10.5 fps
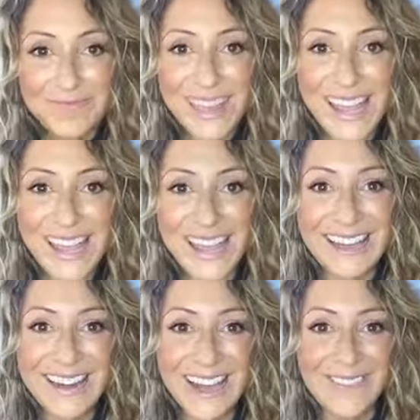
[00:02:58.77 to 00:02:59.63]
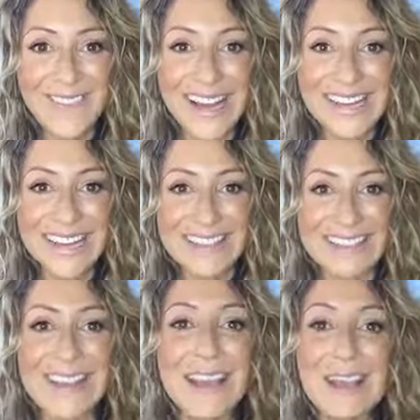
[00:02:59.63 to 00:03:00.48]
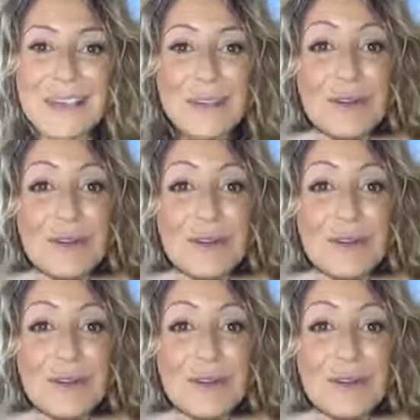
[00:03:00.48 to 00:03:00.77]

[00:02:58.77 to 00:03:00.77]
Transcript: and I want us to